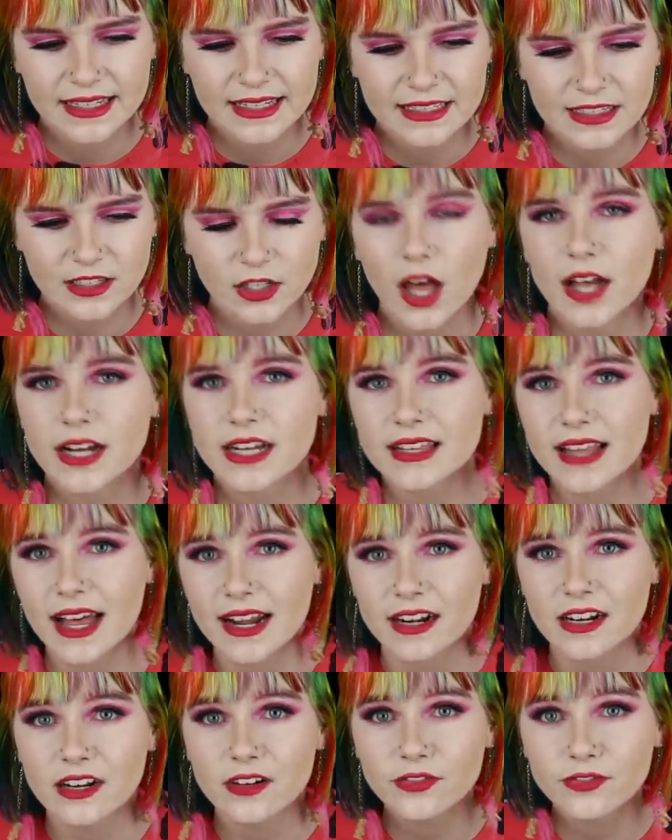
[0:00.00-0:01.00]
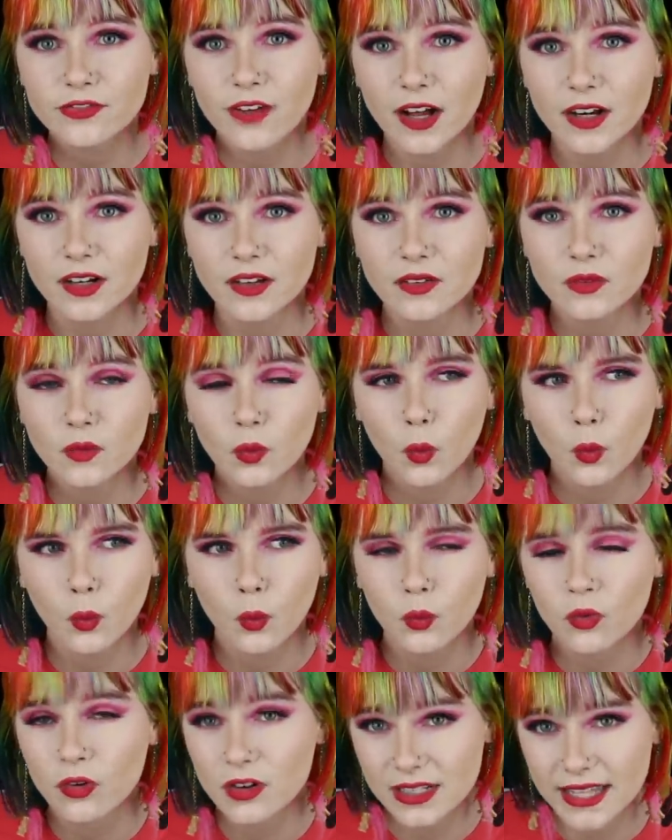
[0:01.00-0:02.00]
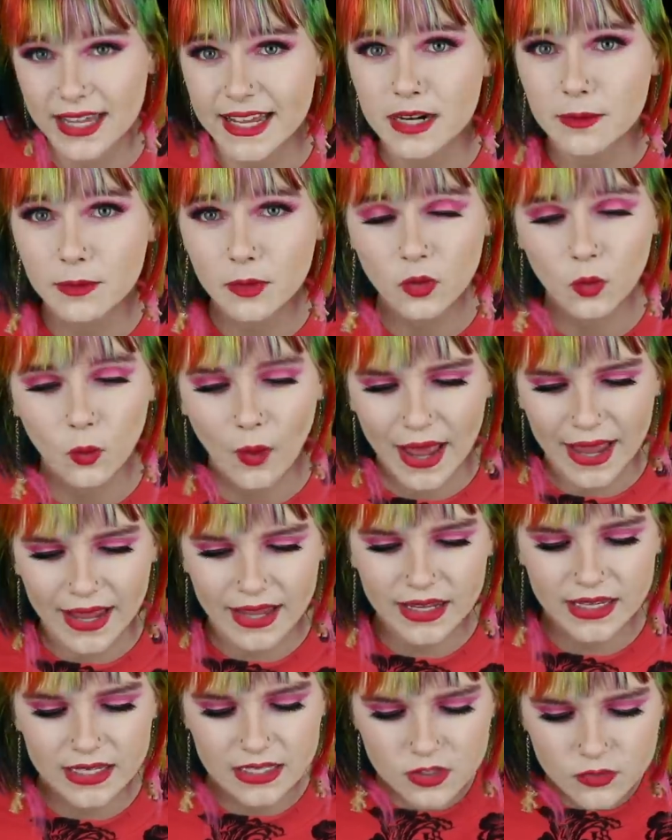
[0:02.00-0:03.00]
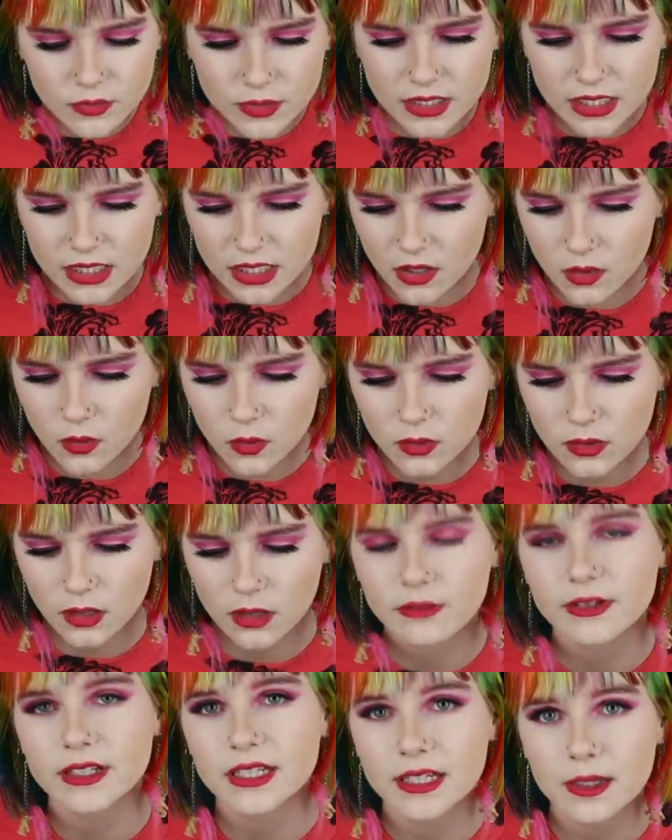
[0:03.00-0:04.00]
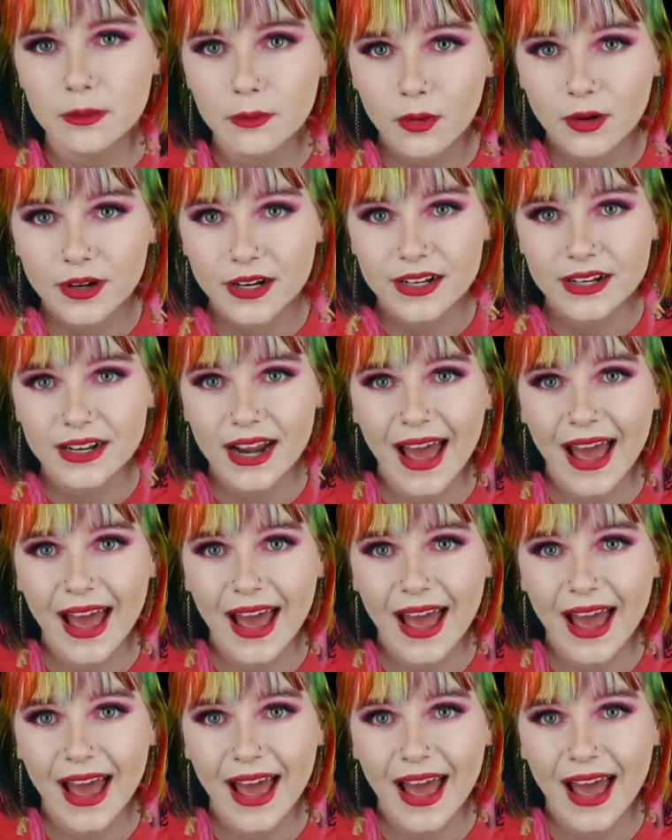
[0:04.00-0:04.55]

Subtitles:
learning that in a fun, relatable way is really cool and really important.